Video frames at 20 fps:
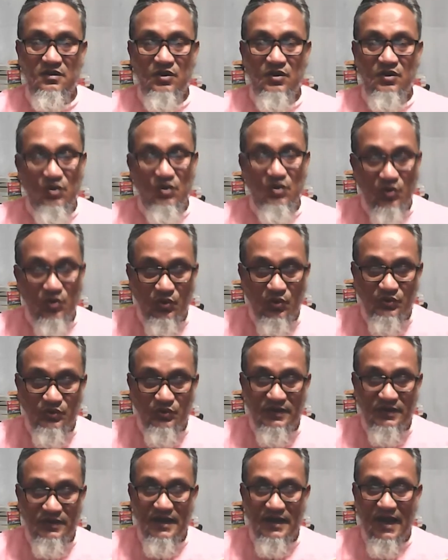
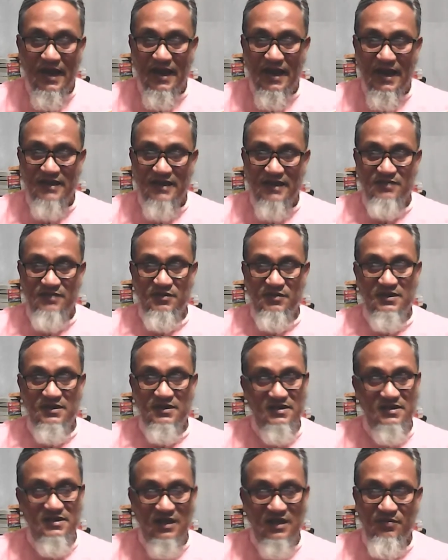Khudri has been
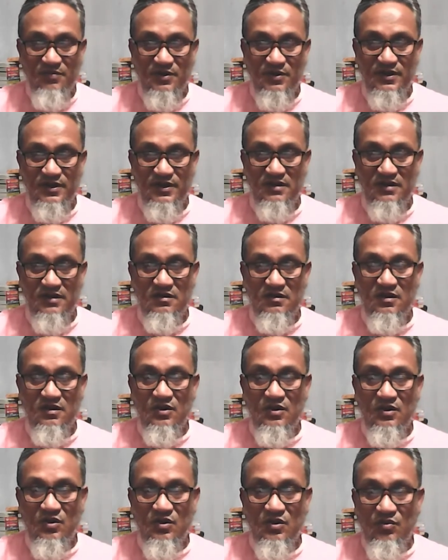suffering
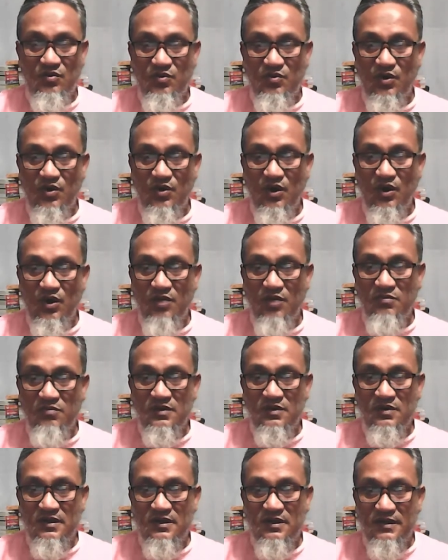from
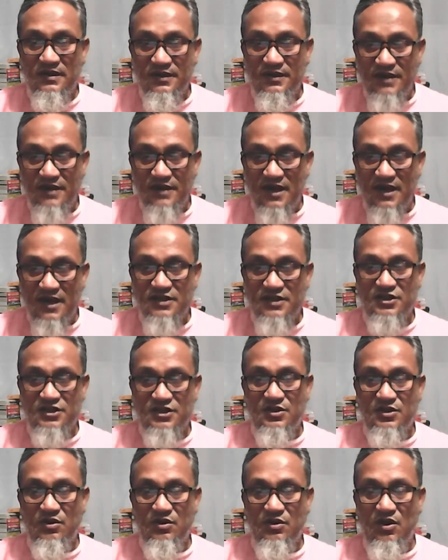
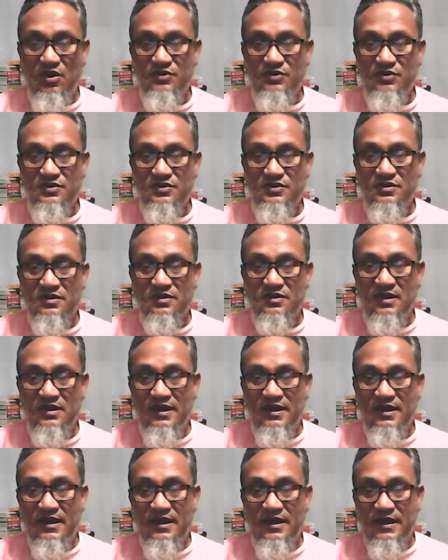dash cross.
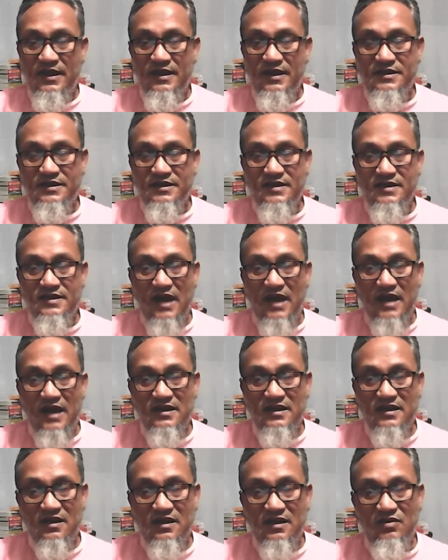It's an
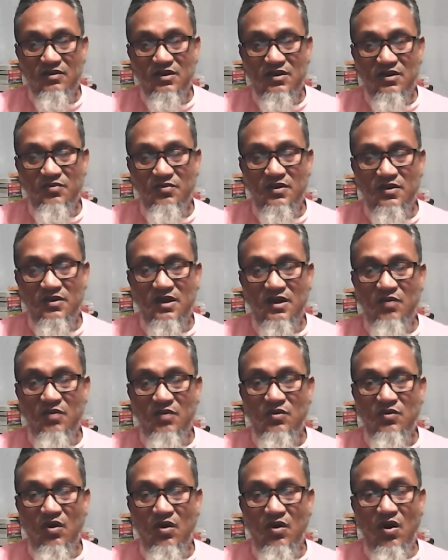uncountable noun.
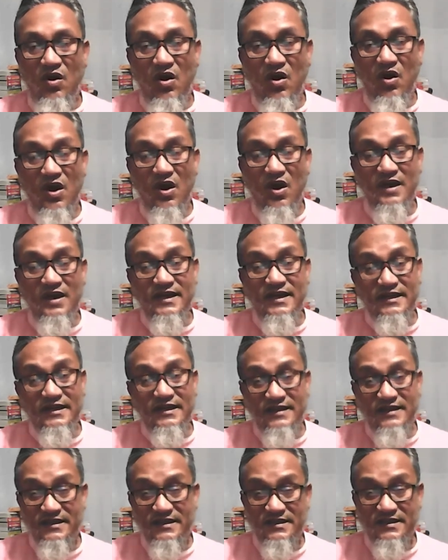All
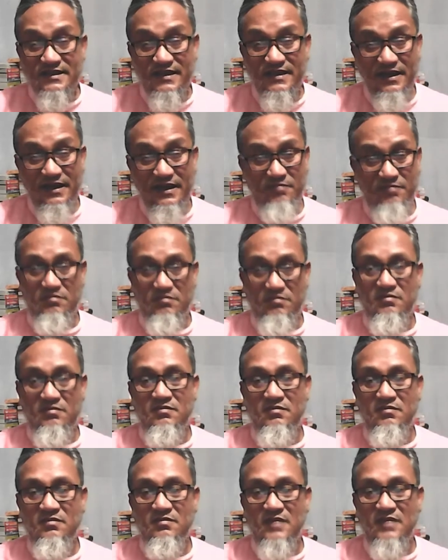disease names
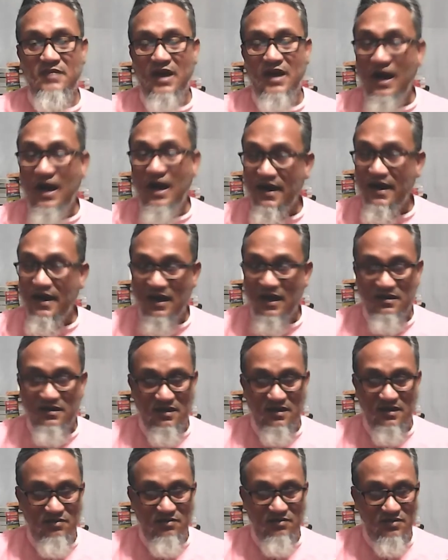are
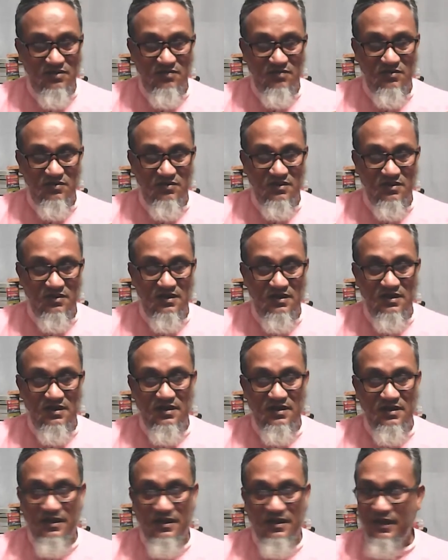uncountable.
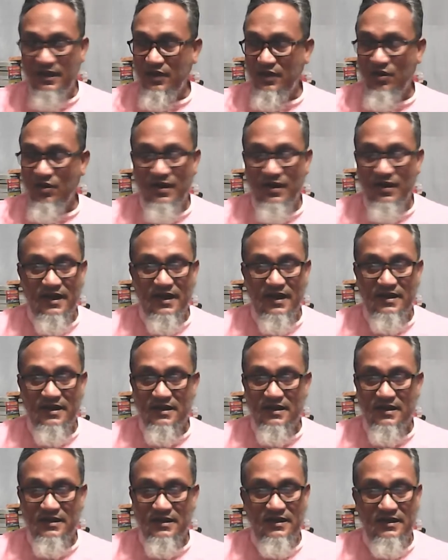A or an
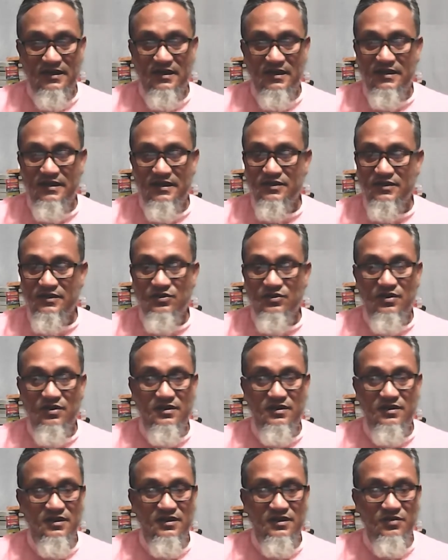article is
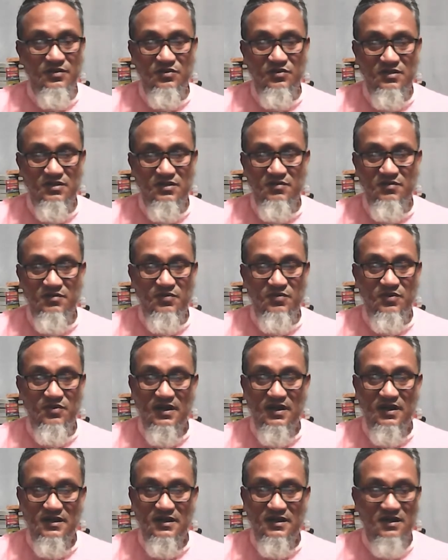not used before
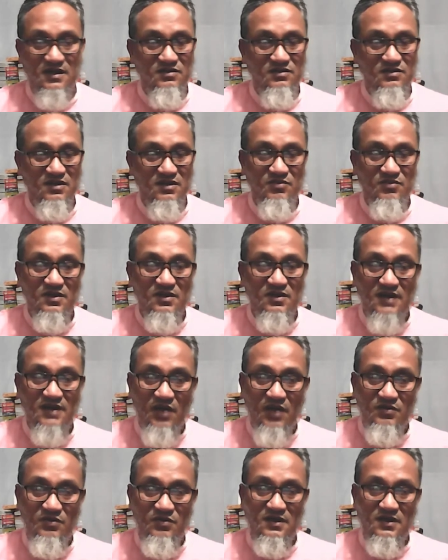uncountable noun.